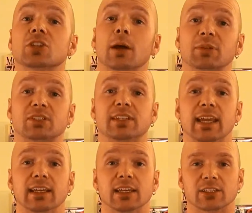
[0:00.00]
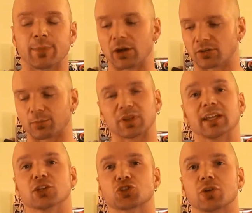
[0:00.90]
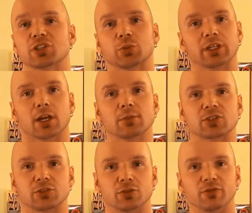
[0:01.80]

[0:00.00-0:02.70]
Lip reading: topic today is about player choice when it comes to